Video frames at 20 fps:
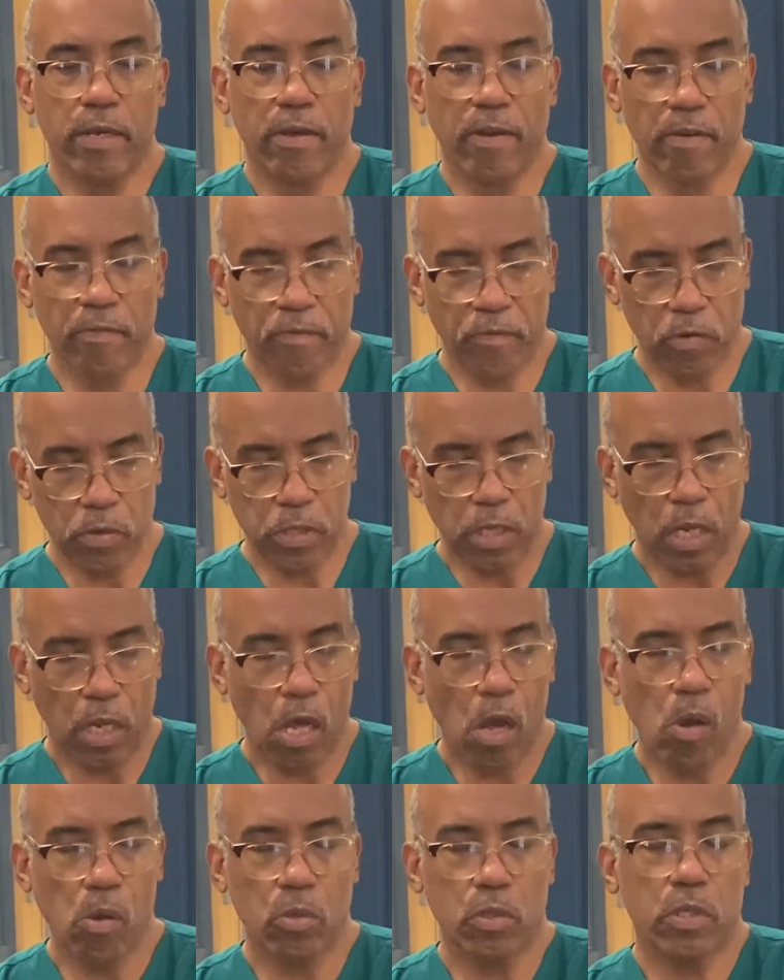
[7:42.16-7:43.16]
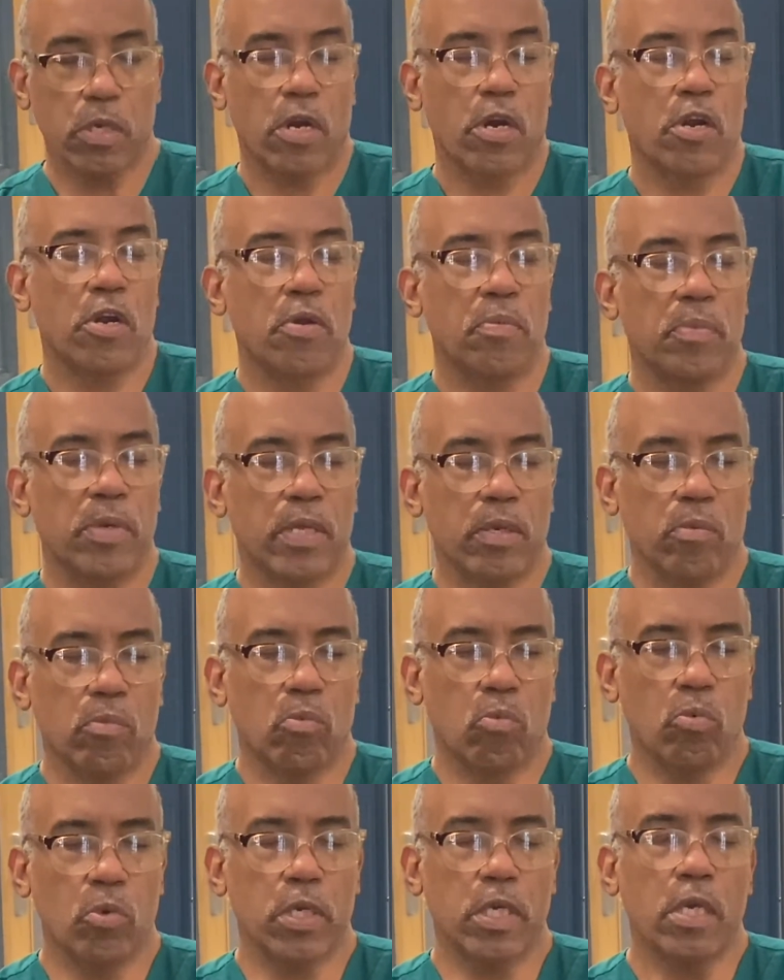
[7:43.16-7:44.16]
for the long term,
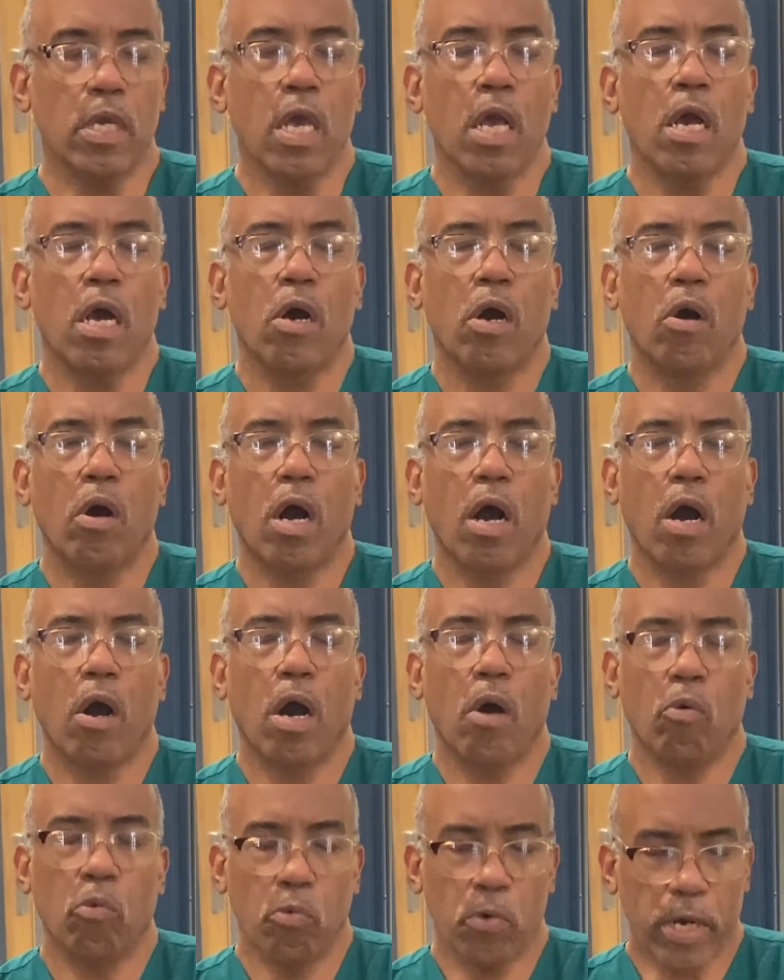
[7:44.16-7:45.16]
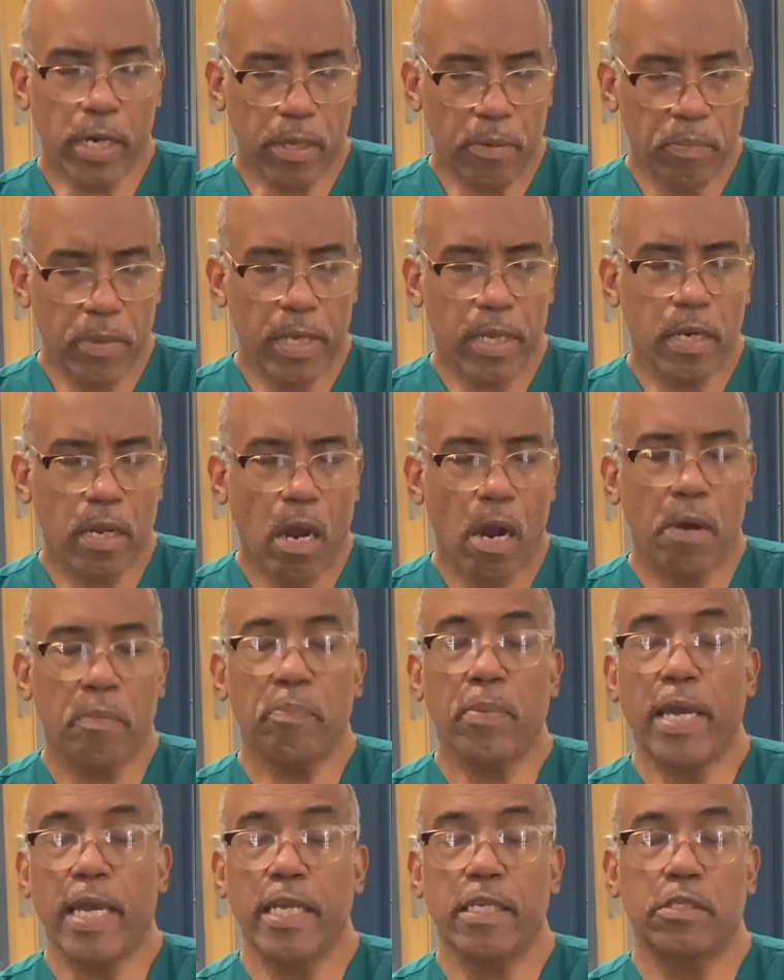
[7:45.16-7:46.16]
and we recommend our
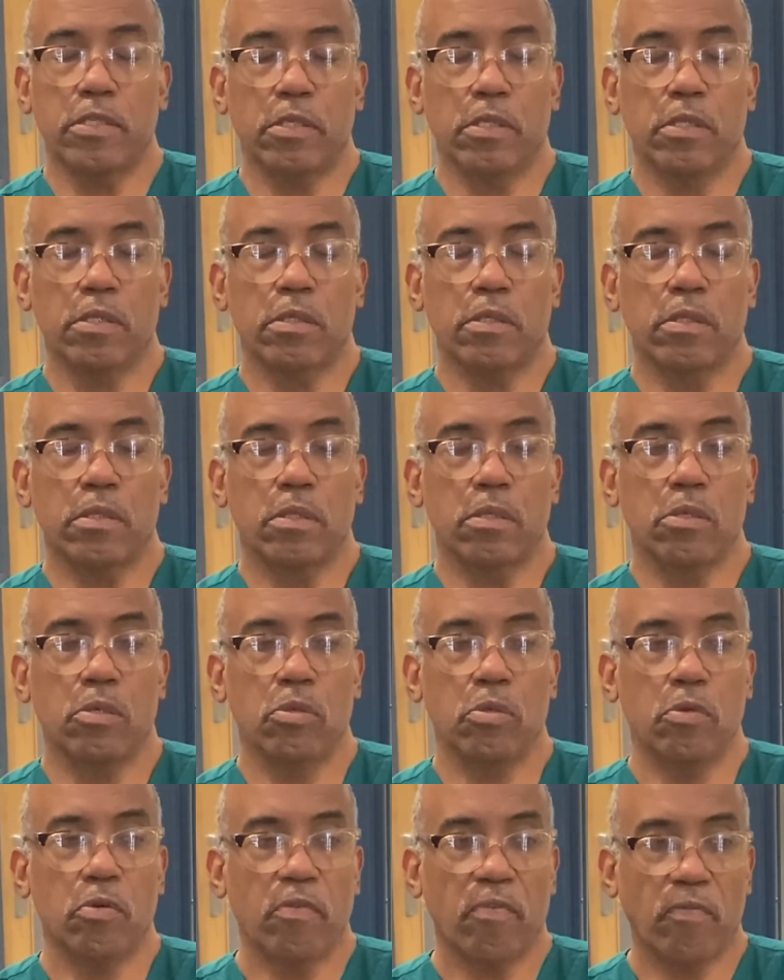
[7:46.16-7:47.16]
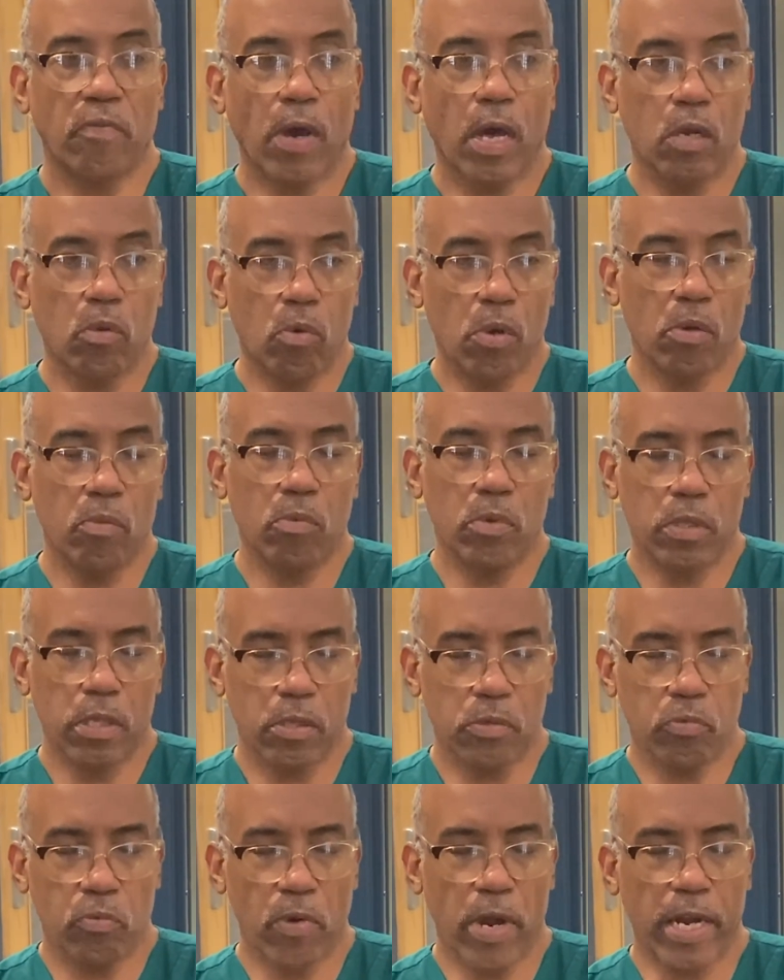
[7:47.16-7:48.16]
patients to follow up with
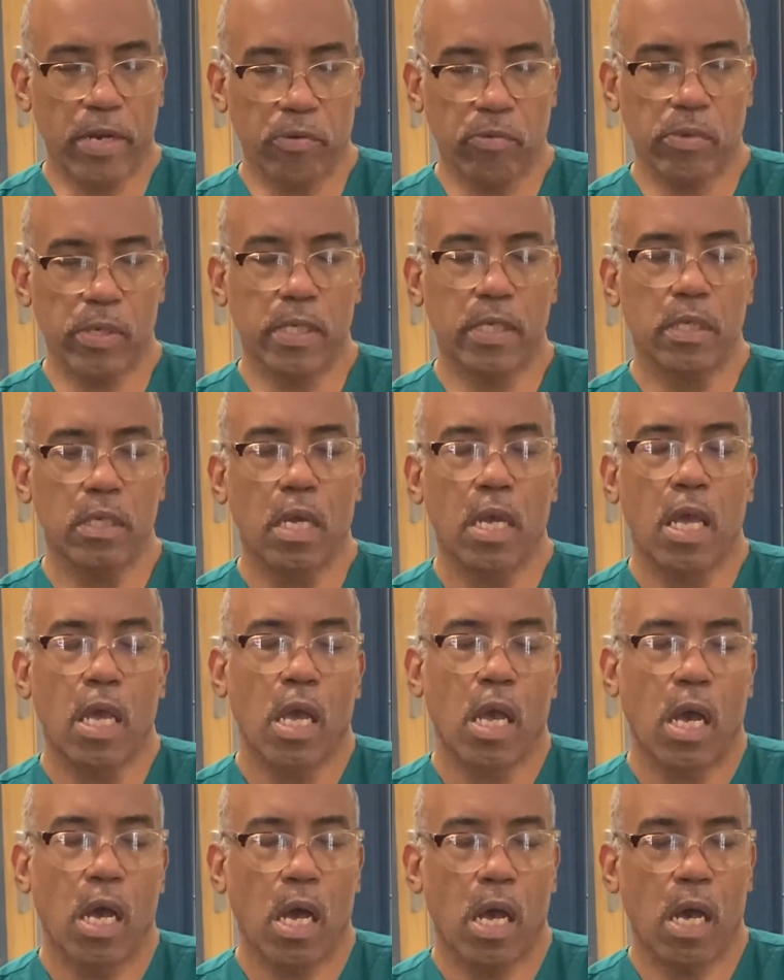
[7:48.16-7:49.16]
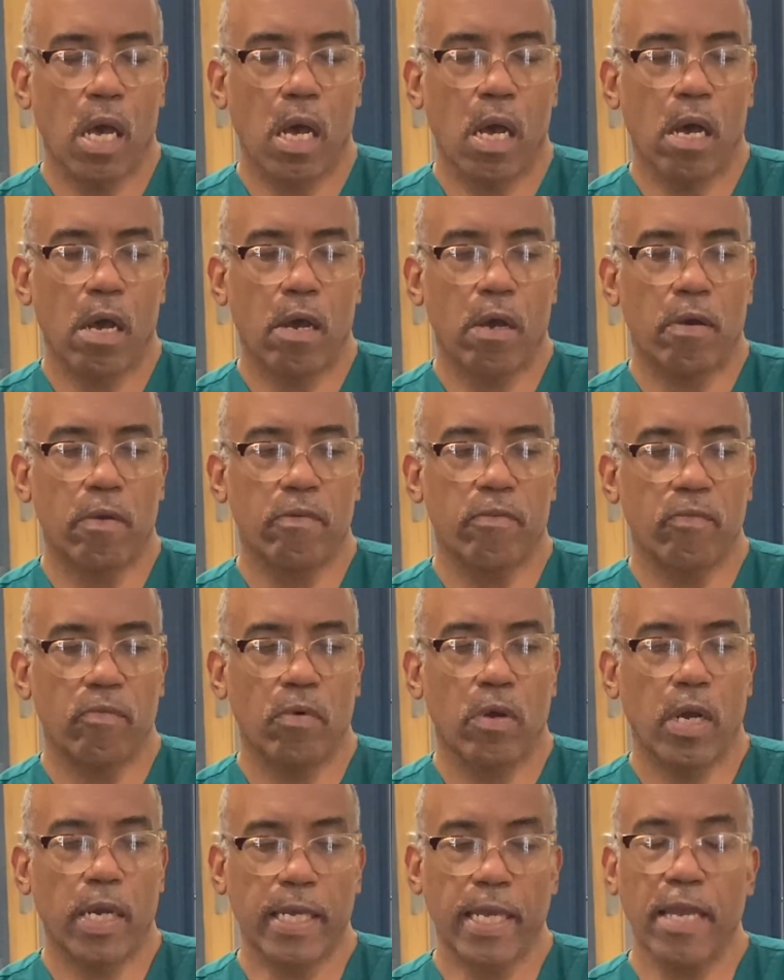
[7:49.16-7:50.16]
us regularly,
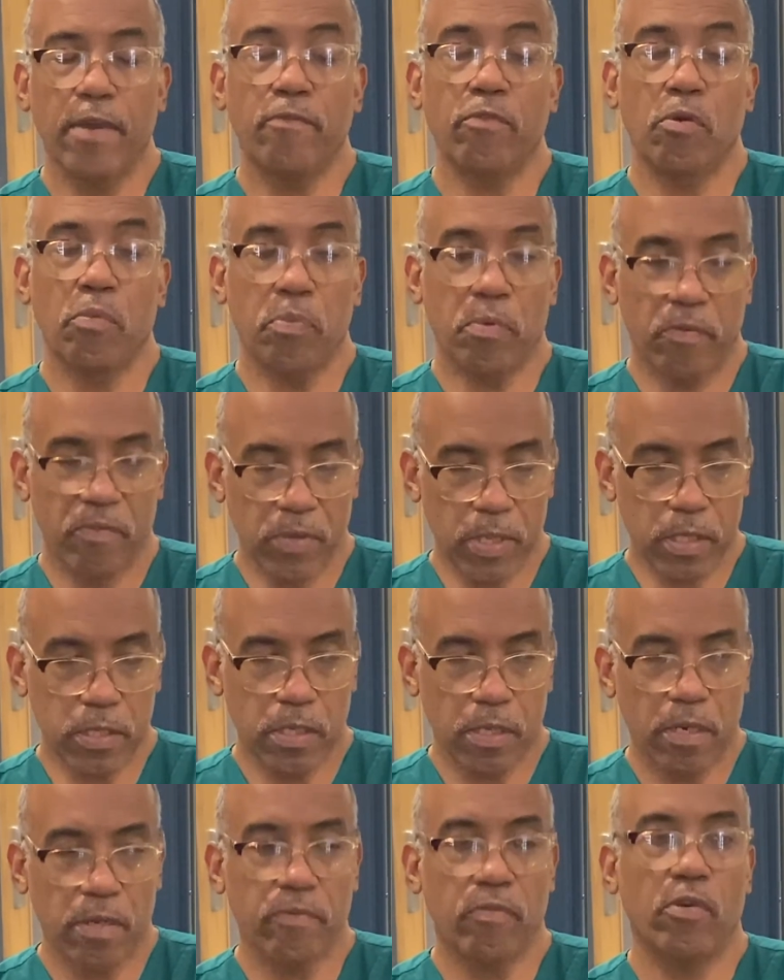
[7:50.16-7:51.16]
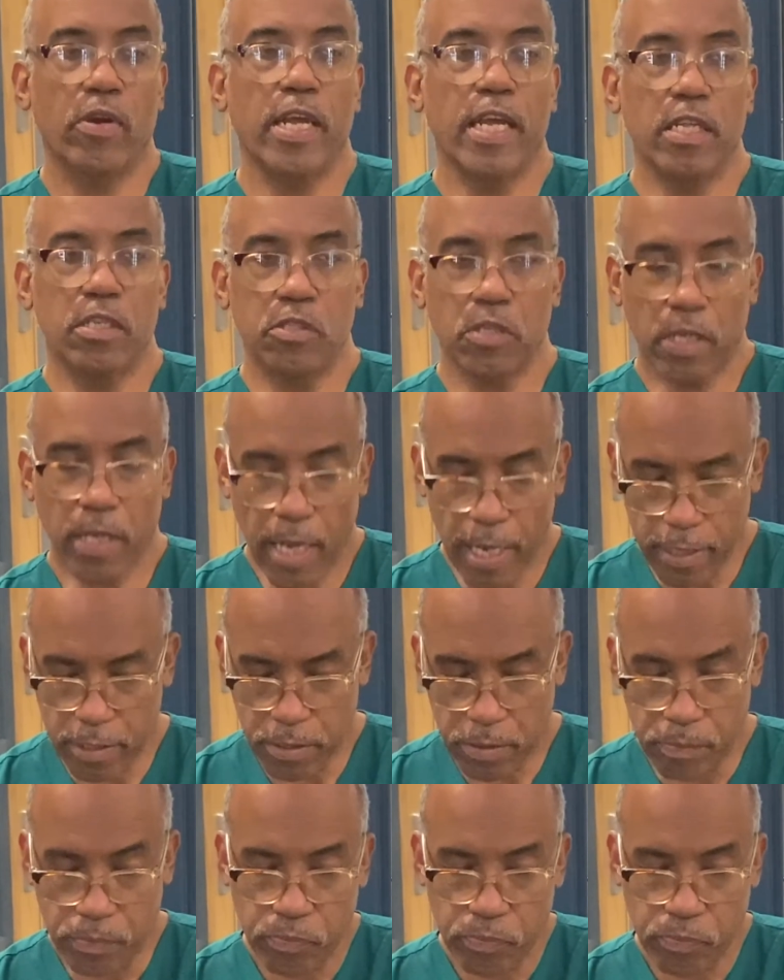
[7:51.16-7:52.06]
again, for prevention, for education.